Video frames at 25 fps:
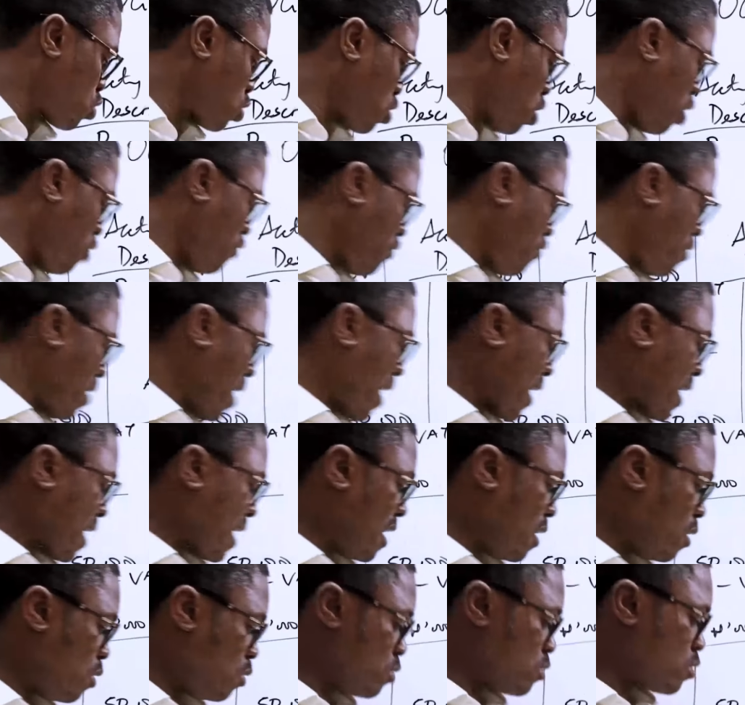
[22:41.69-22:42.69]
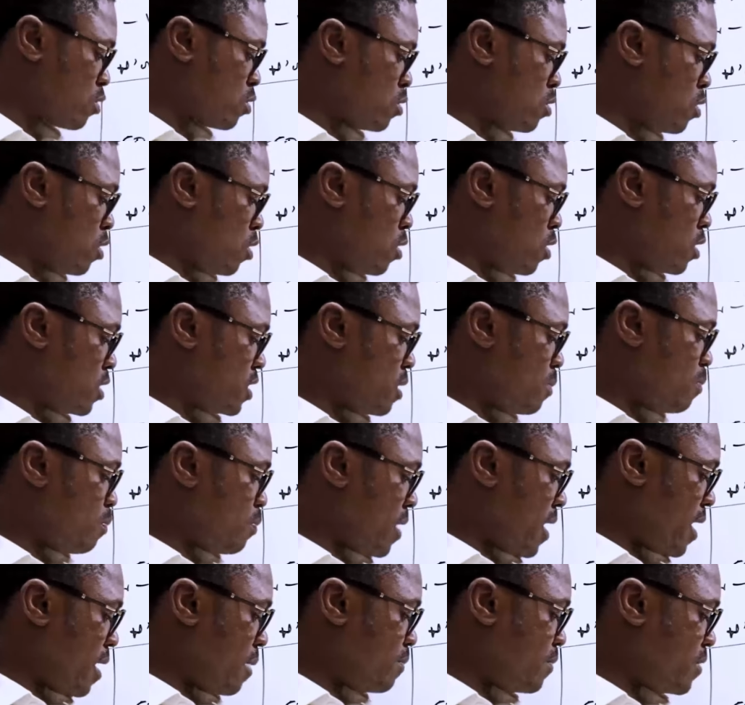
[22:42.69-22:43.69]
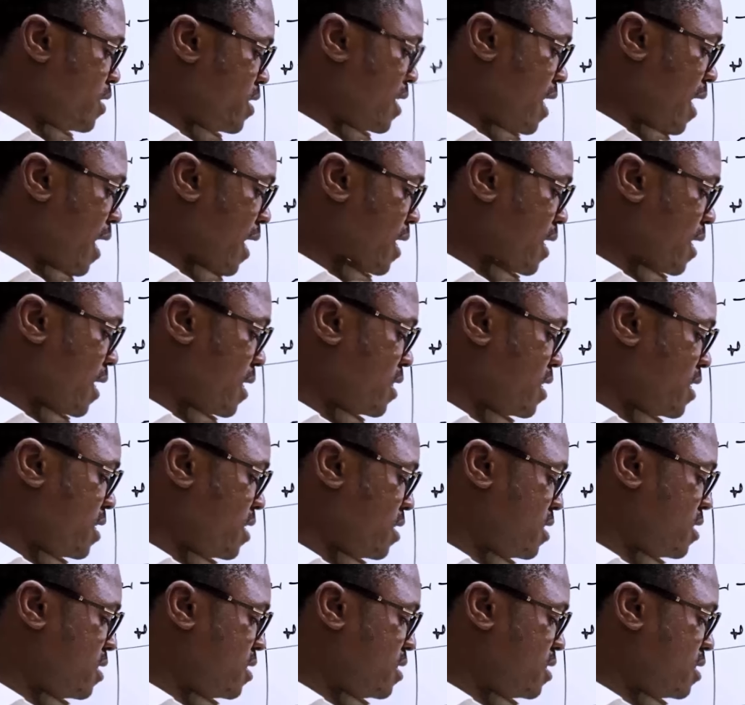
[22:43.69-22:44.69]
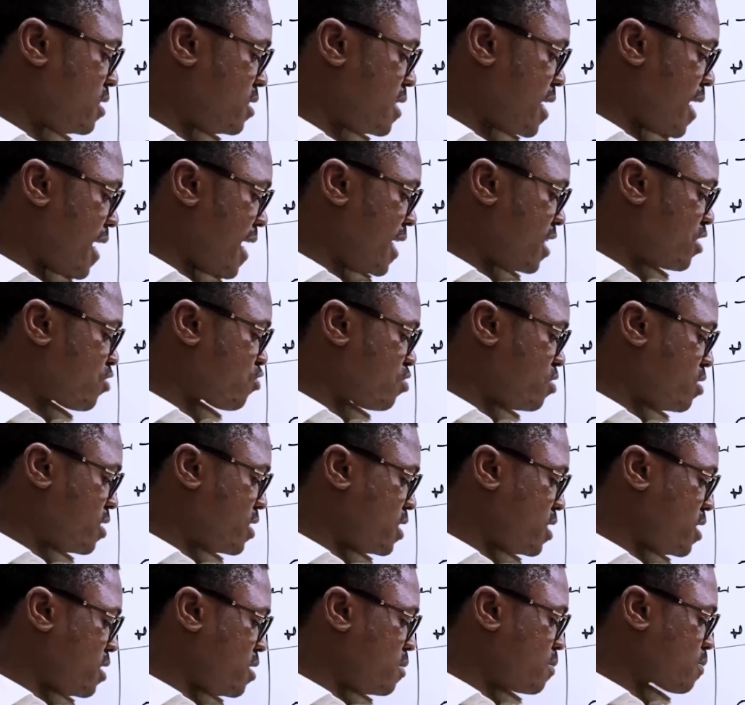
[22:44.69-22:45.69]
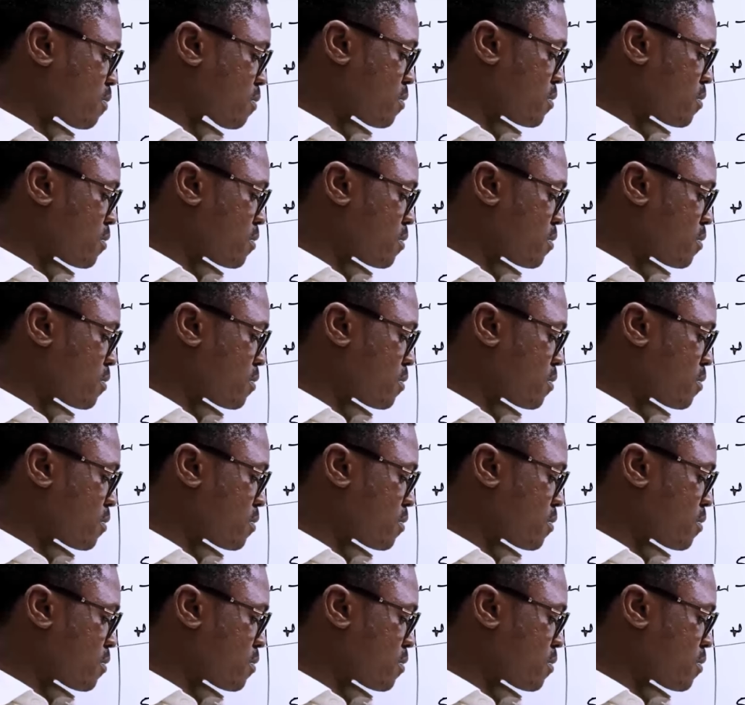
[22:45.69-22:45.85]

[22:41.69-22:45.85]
of accounts, the entry, the